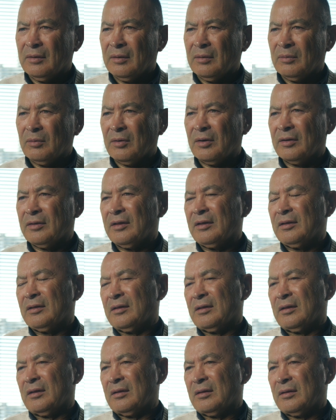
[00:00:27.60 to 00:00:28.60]
Well, I think
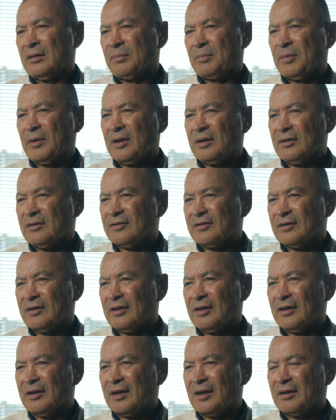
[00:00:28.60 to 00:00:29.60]
the
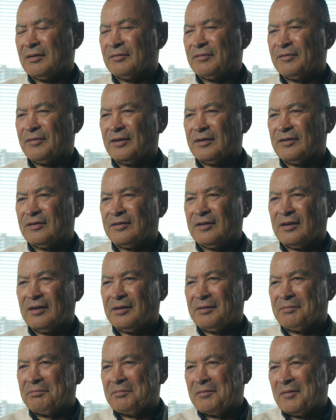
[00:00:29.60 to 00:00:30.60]
PNC again fits
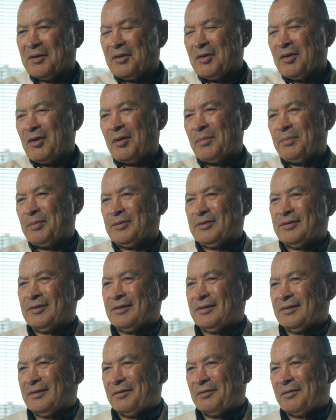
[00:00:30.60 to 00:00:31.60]
in
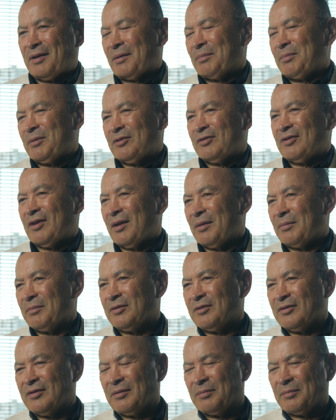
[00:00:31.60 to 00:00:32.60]
opposite the Rugby
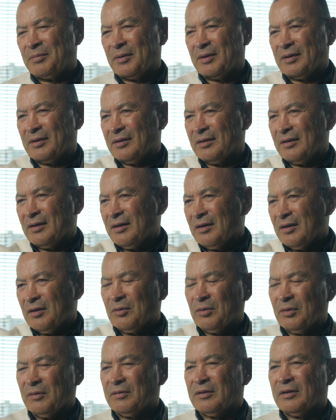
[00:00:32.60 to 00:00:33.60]
Championship and
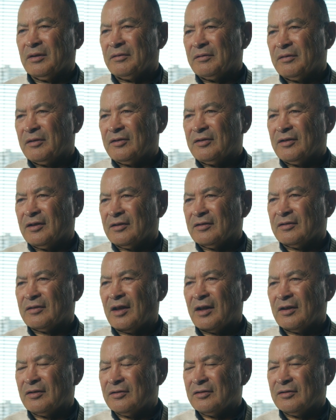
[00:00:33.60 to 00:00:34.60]
equivalent of the Six
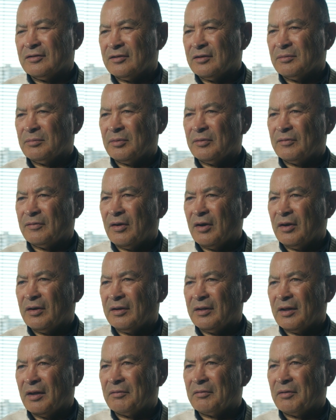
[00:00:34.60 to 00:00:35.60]
Nations in
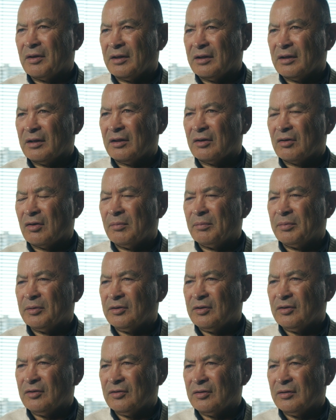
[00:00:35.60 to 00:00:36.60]
providing that regular
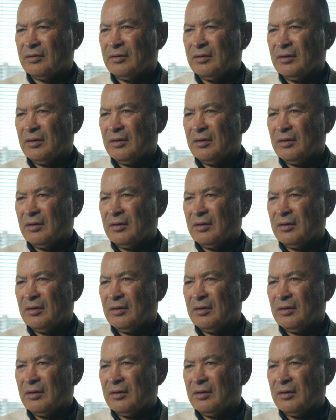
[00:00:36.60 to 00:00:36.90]
competition.